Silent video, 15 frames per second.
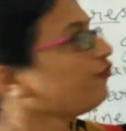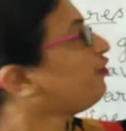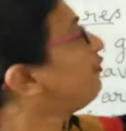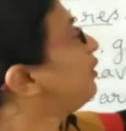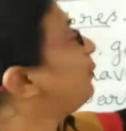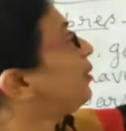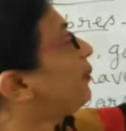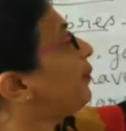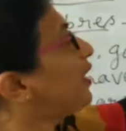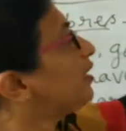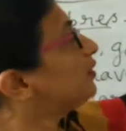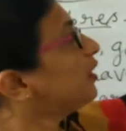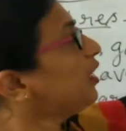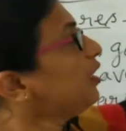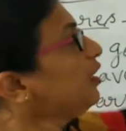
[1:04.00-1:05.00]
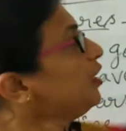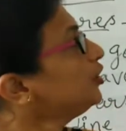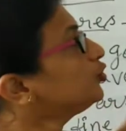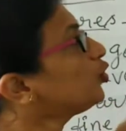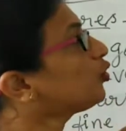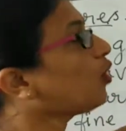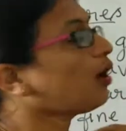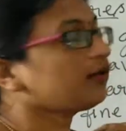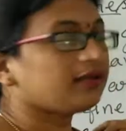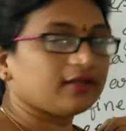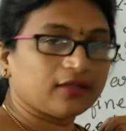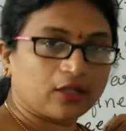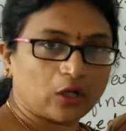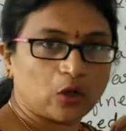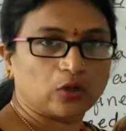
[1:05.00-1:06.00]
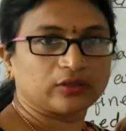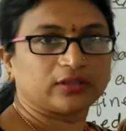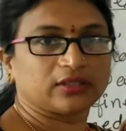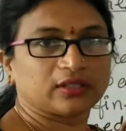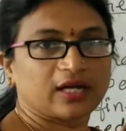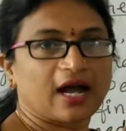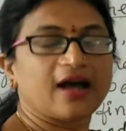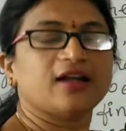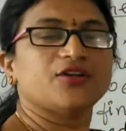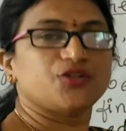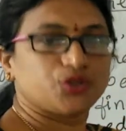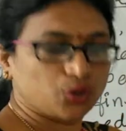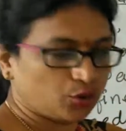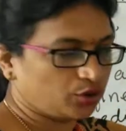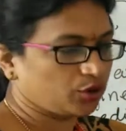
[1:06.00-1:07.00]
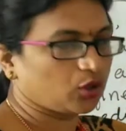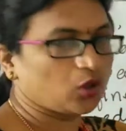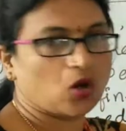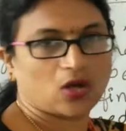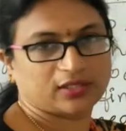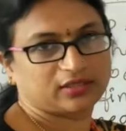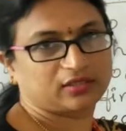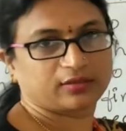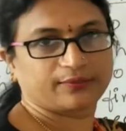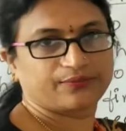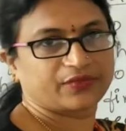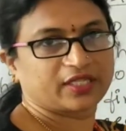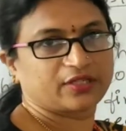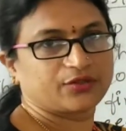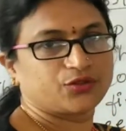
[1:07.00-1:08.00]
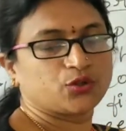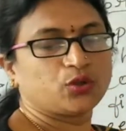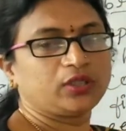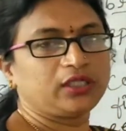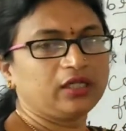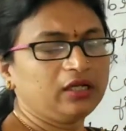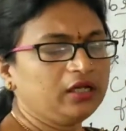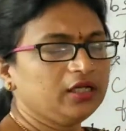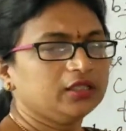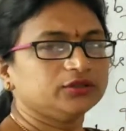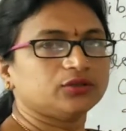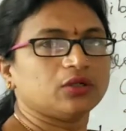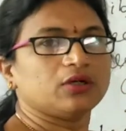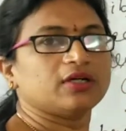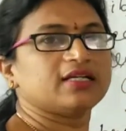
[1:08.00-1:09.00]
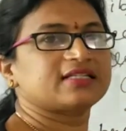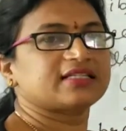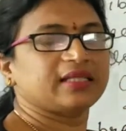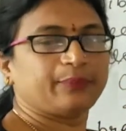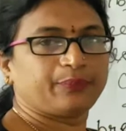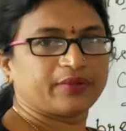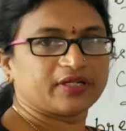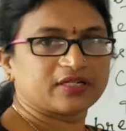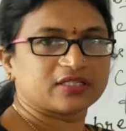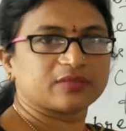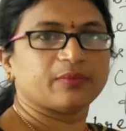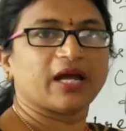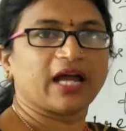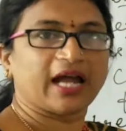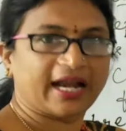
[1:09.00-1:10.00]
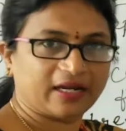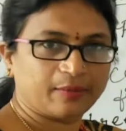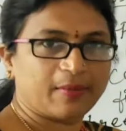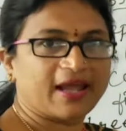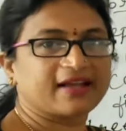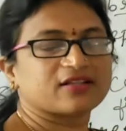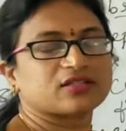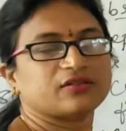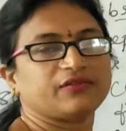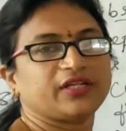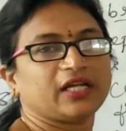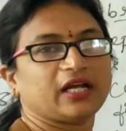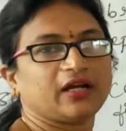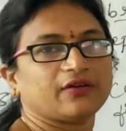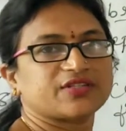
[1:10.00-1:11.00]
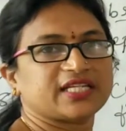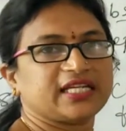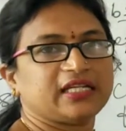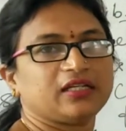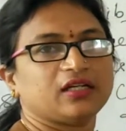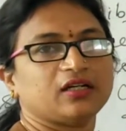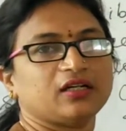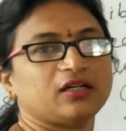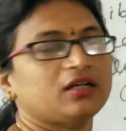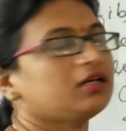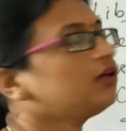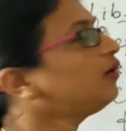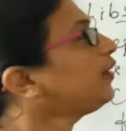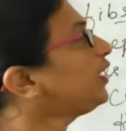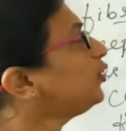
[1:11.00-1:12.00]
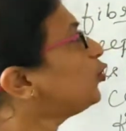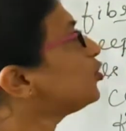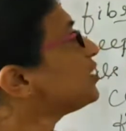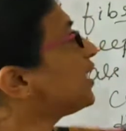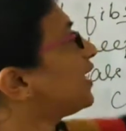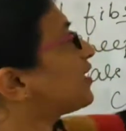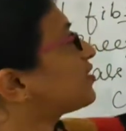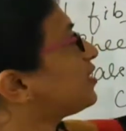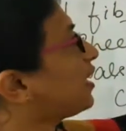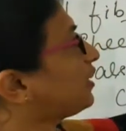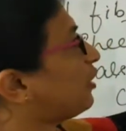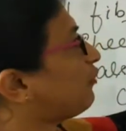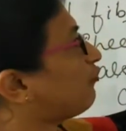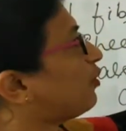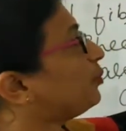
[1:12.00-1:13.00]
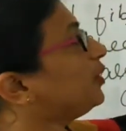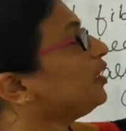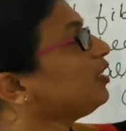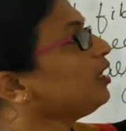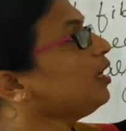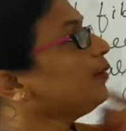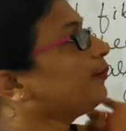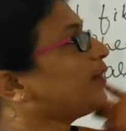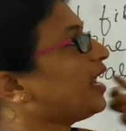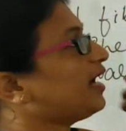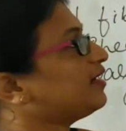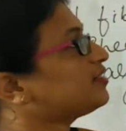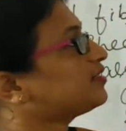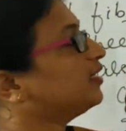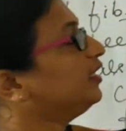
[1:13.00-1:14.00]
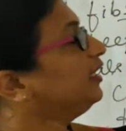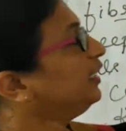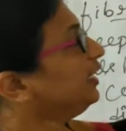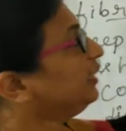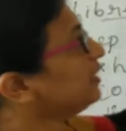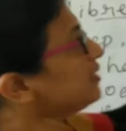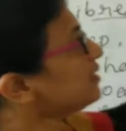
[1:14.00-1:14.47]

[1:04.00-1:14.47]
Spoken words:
We will prepare the cotton cloth or jute cloth. Jute, so slippers, the handbags we have seen. Okay, those are extracted from the plants. In the